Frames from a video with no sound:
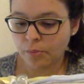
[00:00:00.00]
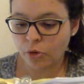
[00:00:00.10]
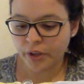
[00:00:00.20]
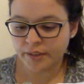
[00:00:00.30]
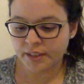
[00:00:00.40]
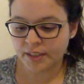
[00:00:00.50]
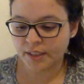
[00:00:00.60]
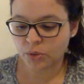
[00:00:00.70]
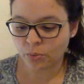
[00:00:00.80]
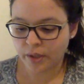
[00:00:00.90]

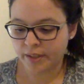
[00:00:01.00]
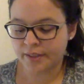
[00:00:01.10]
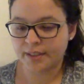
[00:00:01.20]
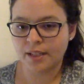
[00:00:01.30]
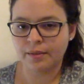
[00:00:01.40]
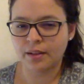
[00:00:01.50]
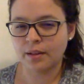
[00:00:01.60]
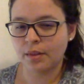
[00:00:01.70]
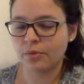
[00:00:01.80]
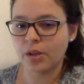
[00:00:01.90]

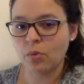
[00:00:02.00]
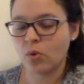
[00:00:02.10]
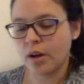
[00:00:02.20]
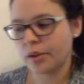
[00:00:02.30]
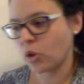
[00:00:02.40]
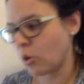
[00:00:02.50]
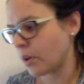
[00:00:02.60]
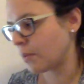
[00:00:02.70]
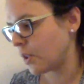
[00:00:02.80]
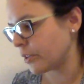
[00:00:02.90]
0.61731
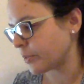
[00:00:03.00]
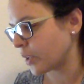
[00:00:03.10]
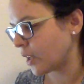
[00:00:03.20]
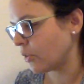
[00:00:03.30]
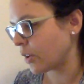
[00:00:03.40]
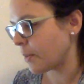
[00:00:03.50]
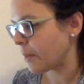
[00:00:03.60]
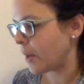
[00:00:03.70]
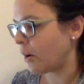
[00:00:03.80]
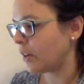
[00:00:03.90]
cubic meters per kilogram,
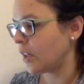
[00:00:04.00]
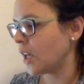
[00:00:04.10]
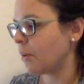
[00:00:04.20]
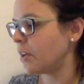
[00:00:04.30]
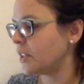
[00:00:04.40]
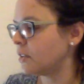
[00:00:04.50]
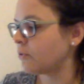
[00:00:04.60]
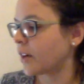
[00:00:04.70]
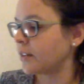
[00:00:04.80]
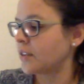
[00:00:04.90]
apparently, and we need to
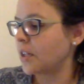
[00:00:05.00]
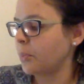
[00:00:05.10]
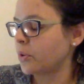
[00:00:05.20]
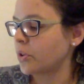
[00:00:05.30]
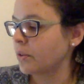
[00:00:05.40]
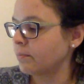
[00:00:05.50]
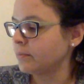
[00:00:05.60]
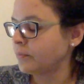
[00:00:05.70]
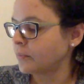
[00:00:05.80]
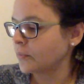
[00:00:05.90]
find the temperature.
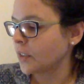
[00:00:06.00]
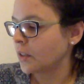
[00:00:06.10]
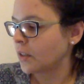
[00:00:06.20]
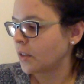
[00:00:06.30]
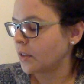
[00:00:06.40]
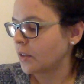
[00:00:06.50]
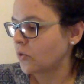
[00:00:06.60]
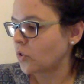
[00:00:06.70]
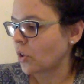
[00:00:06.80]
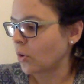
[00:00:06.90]

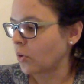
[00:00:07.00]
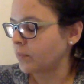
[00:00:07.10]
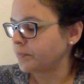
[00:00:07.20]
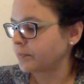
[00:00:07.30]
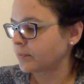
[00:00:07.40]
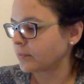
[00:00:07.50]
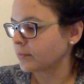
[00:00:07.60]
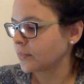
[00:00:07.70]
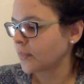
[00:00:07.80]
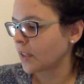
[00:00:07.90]
So,
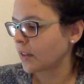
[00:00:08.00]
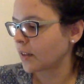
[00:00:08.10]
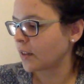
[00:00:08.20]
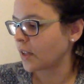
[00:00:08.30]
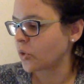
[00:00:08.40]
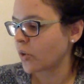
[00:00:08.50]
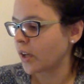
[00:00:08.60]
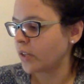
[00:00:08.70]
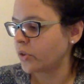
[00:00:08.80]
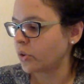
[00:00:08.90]
not
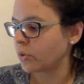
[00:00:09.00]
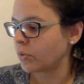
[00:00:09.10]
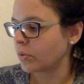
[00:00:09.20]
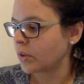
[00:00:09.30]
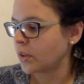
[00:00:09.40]
trying to